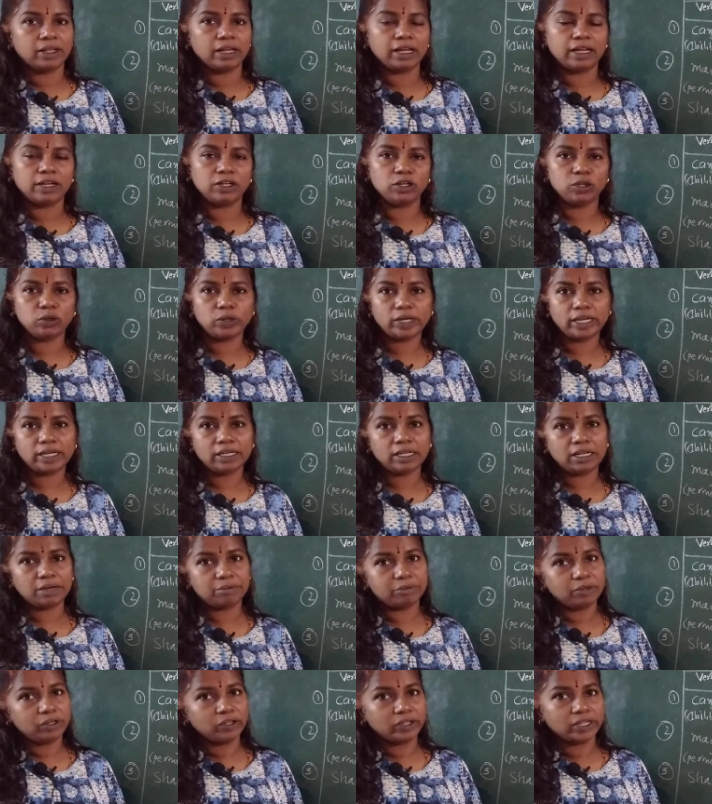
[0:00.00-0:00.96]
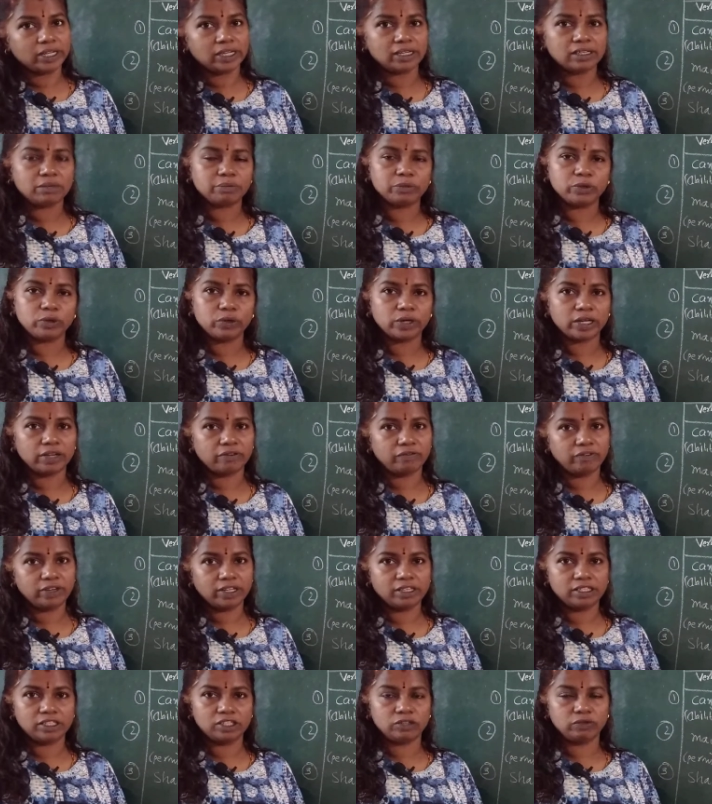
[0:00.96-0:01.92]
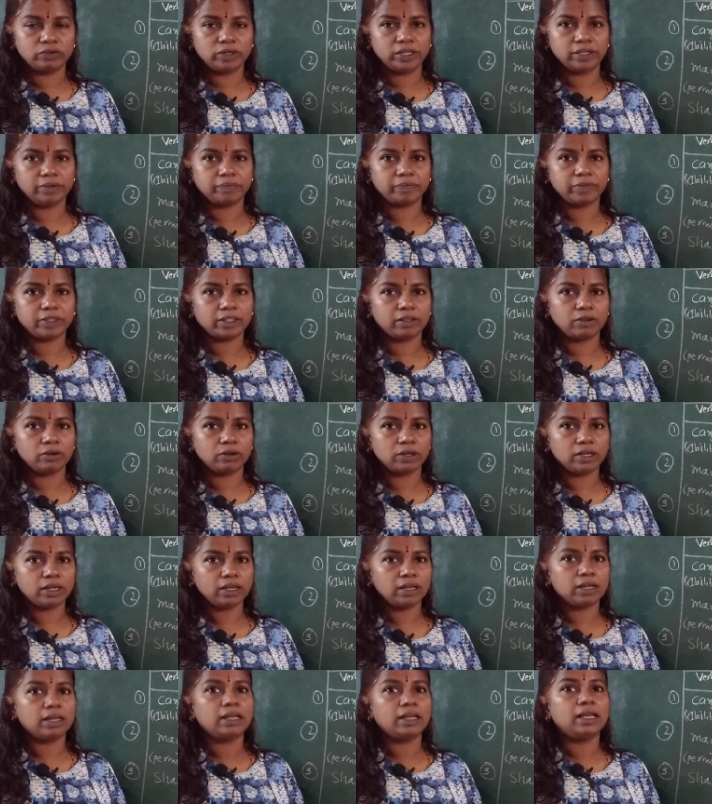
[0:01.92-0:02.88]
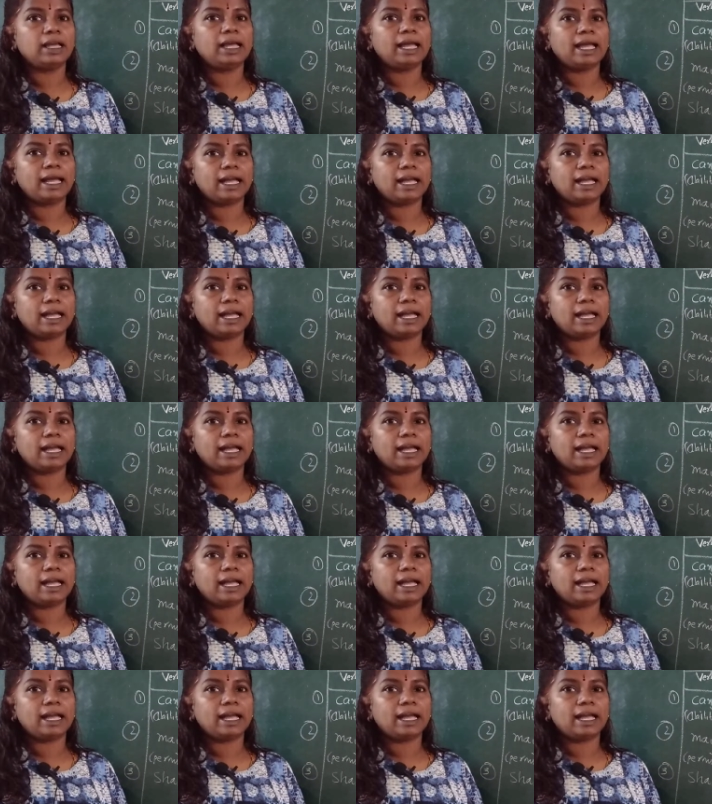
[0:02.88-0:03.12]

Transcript: and we can communicate more effectively. Okay.